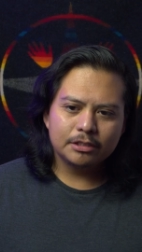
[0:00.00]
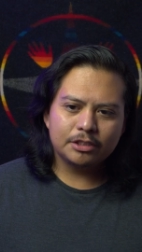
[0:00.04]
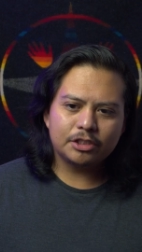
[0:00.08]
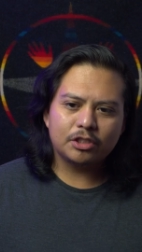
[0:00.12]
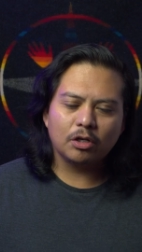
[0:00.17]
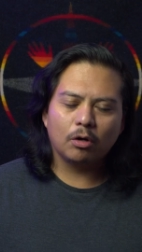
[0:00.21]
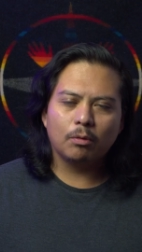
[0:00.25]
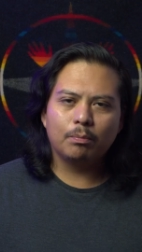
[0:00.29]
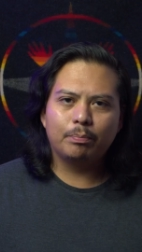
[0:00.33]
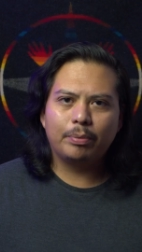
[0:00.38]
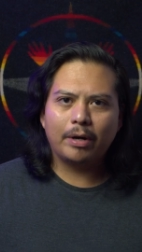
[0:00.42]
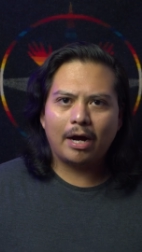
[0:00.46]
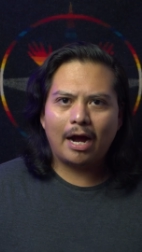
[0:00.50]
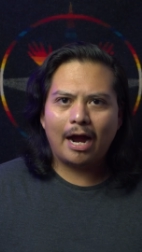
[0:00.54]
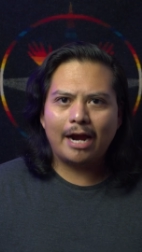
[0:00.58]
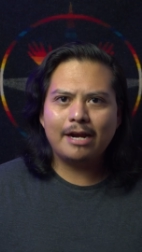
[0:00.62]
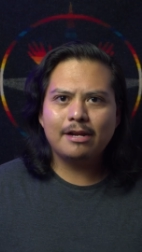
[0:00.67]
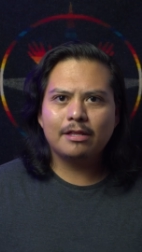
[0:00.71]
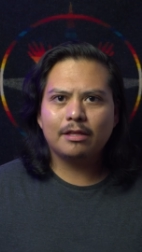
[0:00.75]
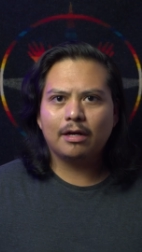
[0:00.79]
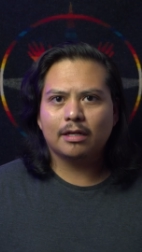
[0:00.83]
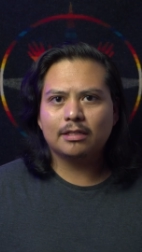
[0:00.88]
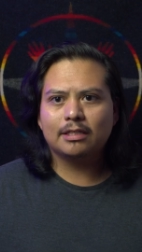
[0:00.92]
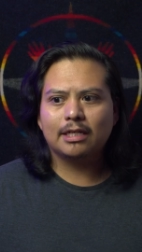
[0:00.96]
So, but I
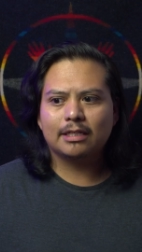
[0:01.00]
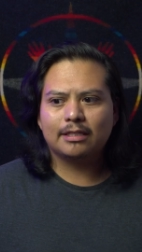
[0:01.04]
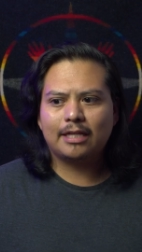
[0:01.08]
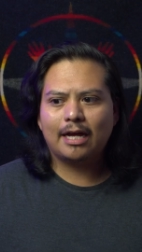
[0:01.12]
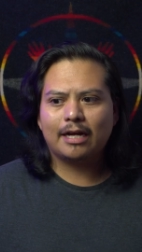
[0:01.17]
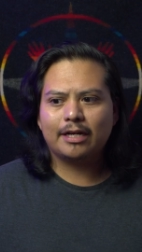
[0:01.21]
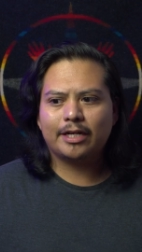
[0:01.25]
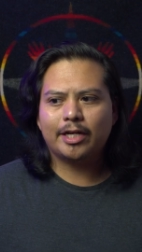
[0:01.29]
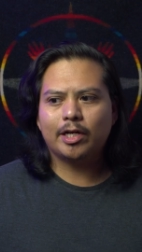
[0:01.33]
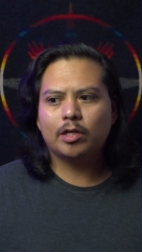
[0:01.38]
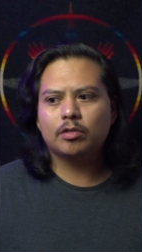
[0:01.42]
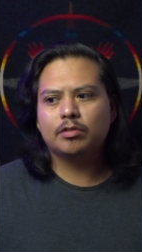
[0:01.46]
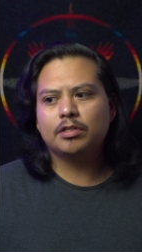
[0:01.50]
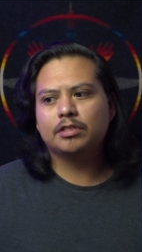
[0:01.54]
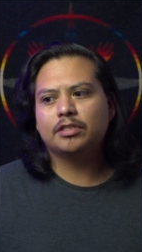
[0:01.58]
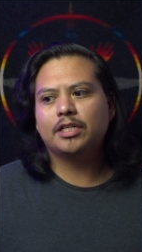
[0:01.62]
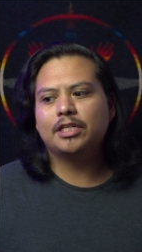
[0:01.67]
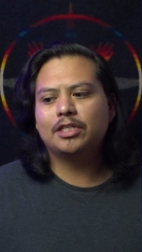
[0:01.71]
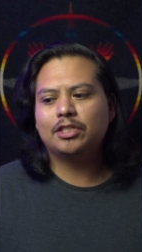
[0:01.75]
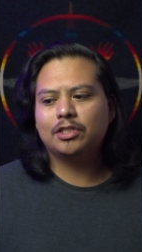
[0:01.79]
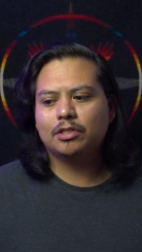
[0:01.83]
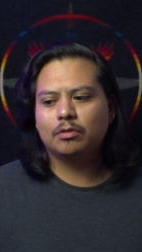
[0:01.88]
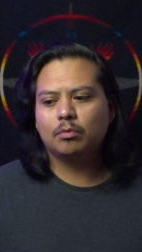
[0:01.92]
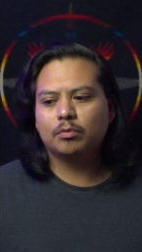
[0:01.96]
thought that that
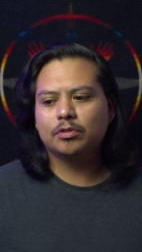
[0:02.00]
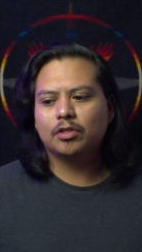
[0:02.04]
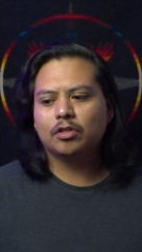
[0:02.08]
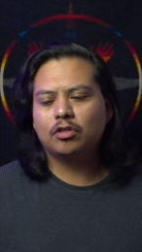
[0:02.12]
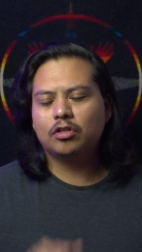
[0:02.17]
characterization was